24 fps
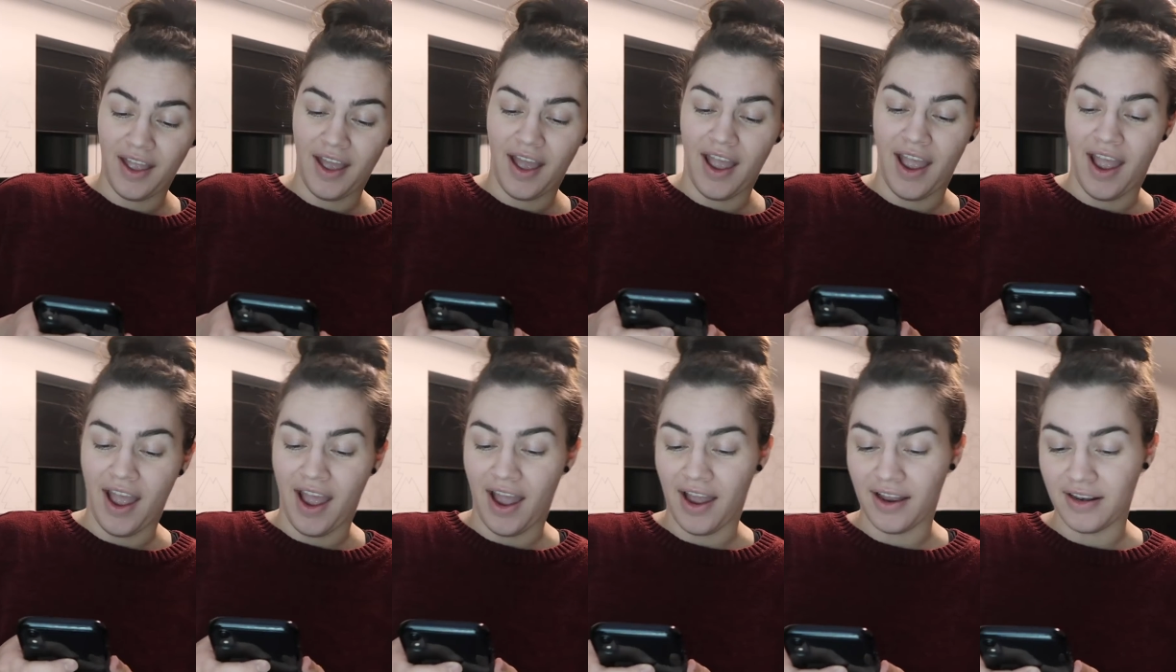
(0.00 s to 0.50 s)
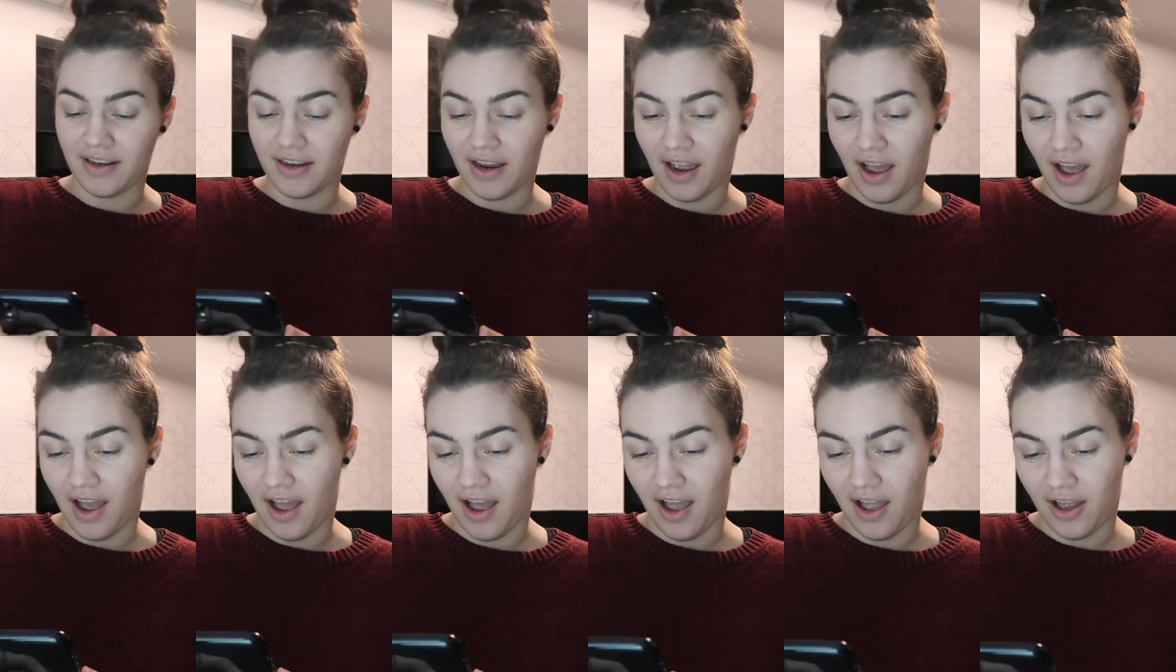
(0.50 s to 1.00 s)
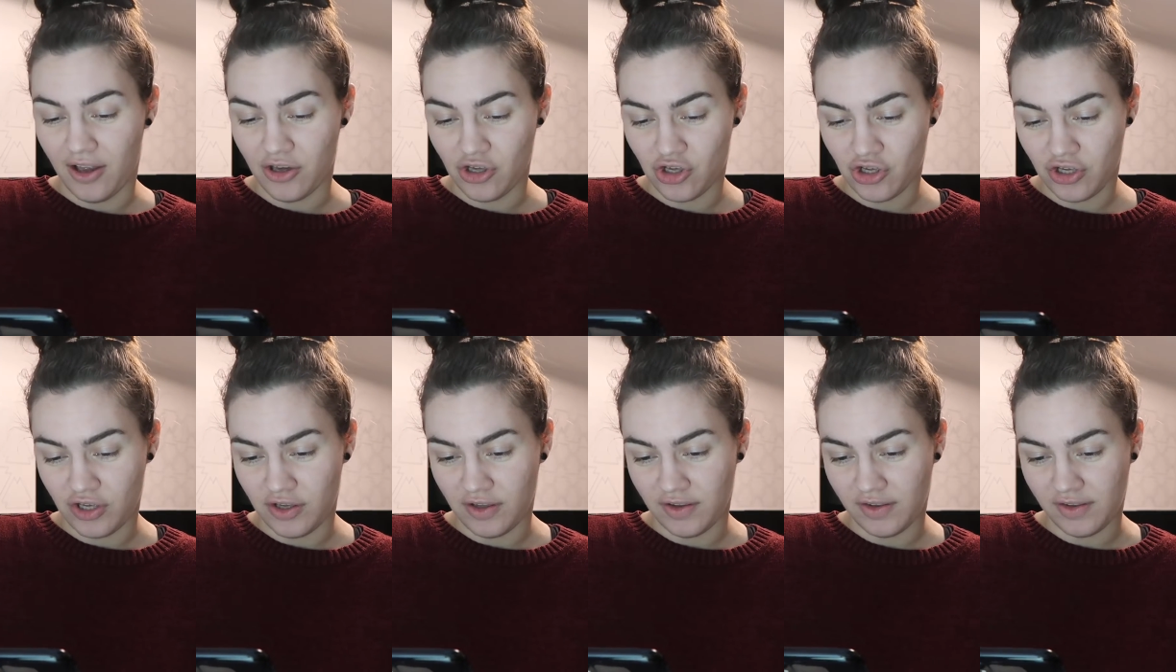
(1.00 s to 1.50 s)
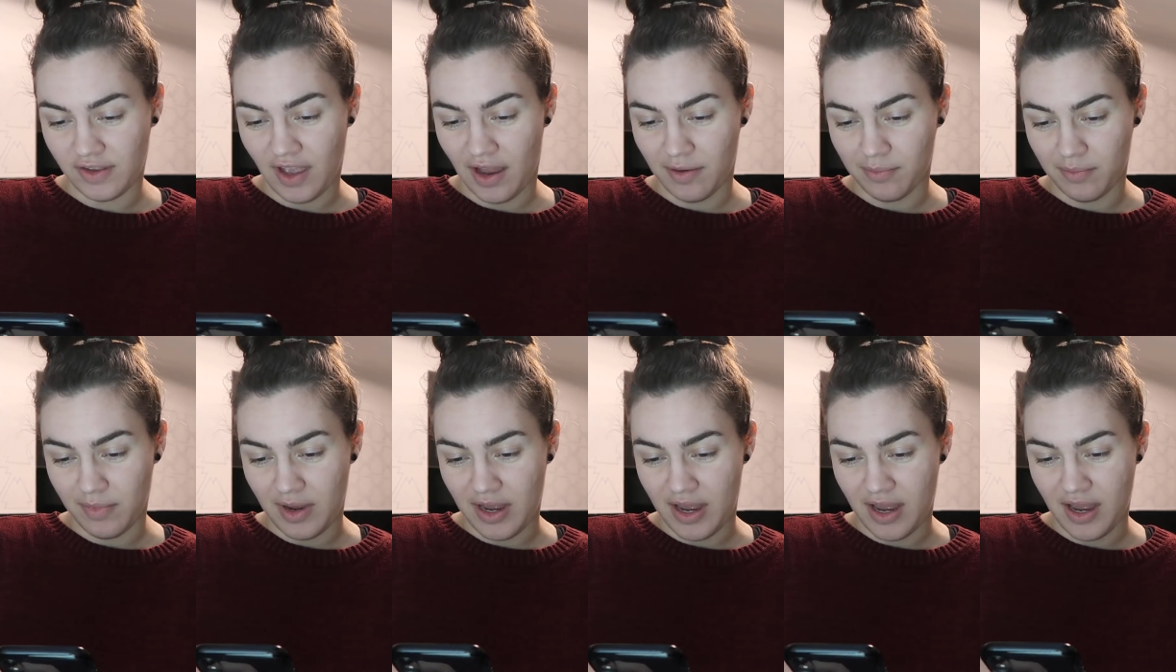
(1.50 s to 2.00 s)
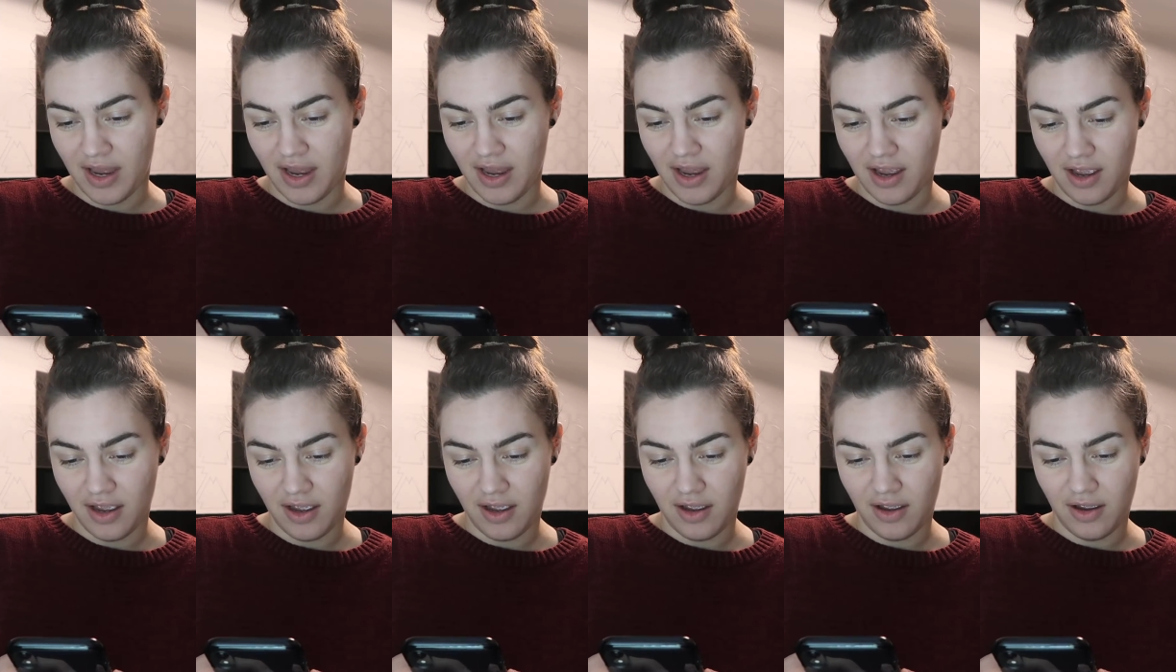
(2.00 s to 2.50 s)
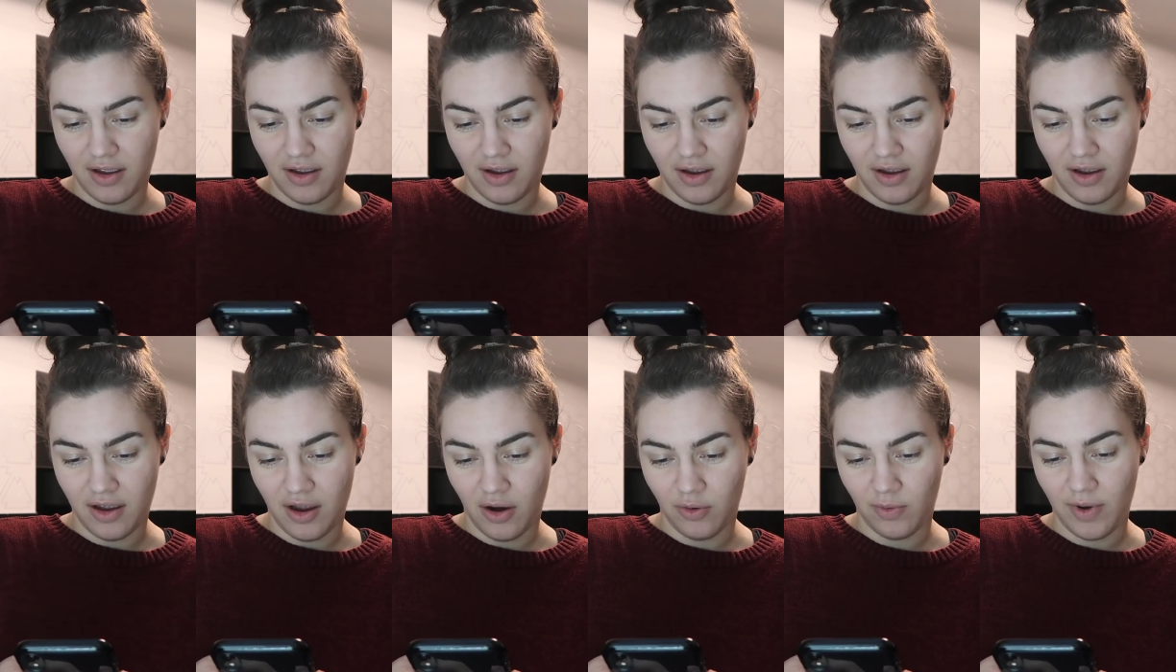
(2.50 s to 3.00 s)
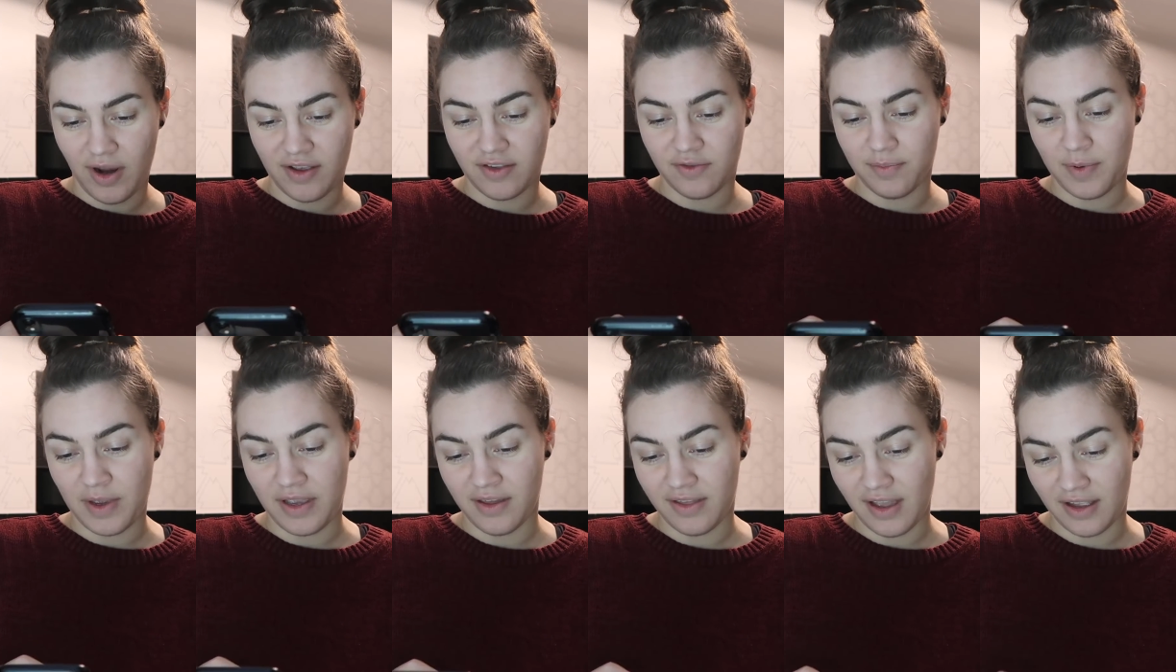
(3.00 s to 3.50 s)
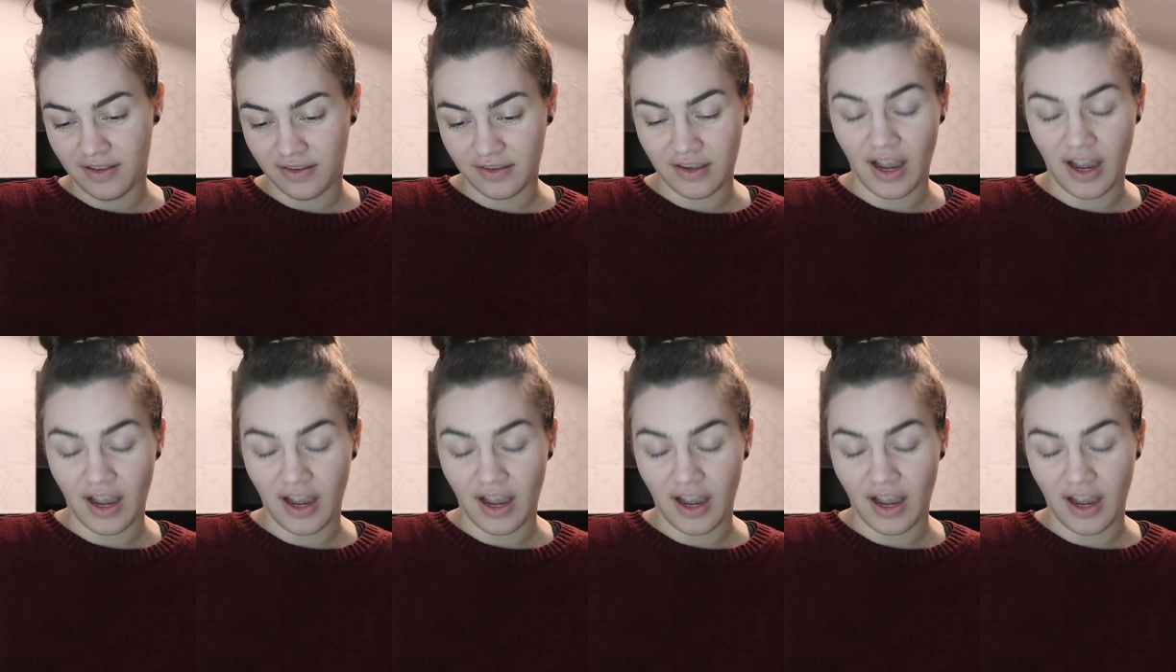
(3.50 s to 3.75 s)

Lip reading: And she sent me a recipe that's